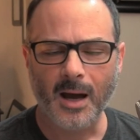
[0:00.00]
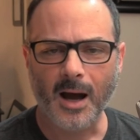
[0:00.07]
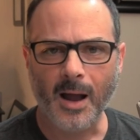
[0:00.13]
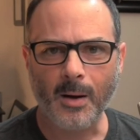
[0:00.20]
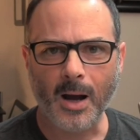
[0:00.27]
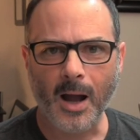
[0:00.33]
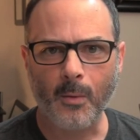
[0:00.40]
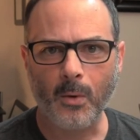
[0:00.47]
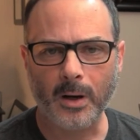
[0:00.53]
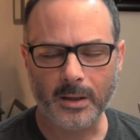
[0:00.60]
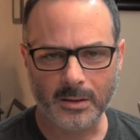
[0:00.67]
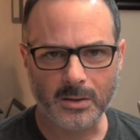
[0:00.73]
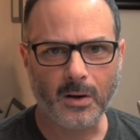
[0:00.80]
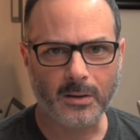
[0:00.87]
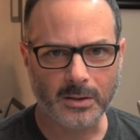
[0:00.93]
I, I
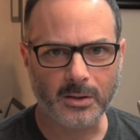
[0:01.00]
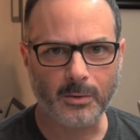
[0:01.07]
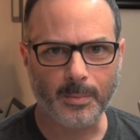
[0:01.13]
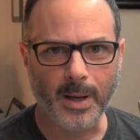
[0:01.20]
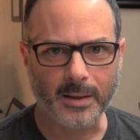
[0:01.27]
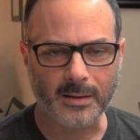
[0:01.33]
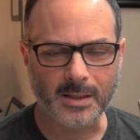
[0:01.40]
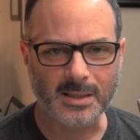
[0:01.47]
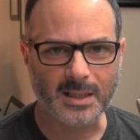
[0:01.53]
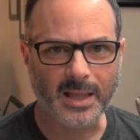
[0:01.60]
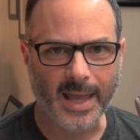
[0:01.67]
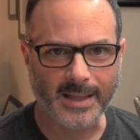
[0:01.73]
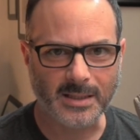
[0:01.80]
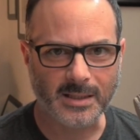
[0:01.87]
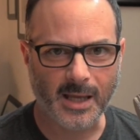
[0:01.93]
want to talk to you about this
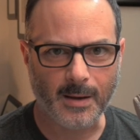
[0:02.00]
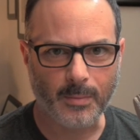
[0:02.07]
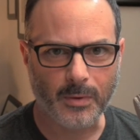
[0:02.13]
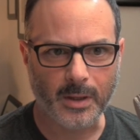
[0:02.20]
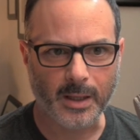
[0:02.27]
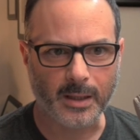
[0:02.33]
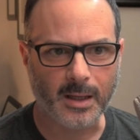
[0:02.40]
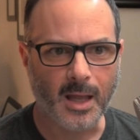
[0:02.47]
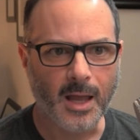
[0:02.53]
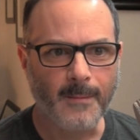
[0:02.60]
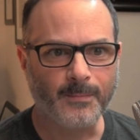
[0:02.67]
landscape thing.